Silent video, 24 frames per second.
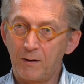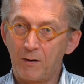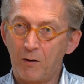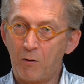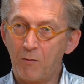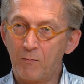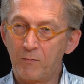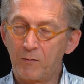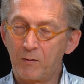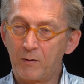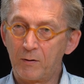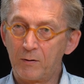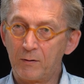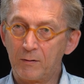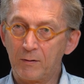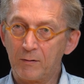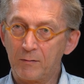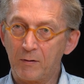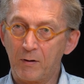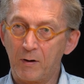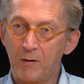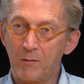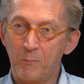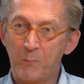
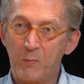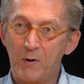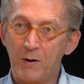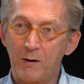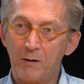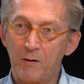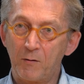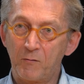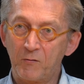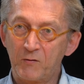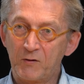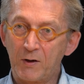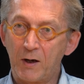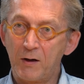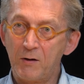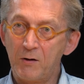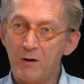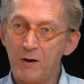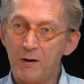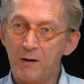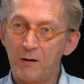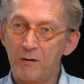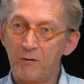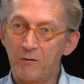over a period of 10
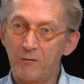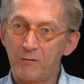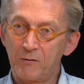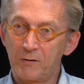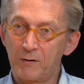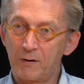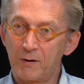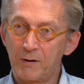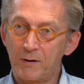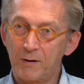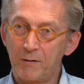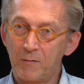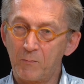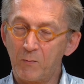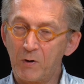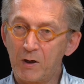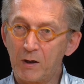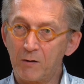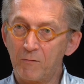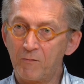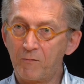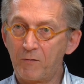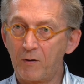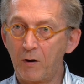years. We
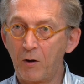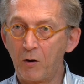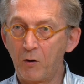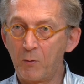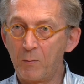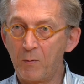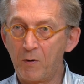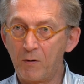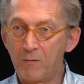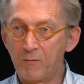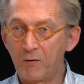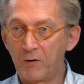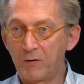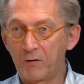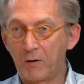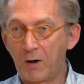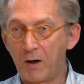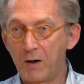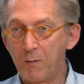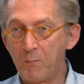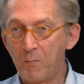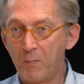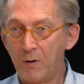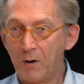can follow them over
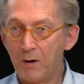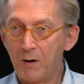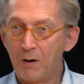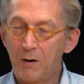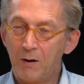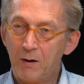time.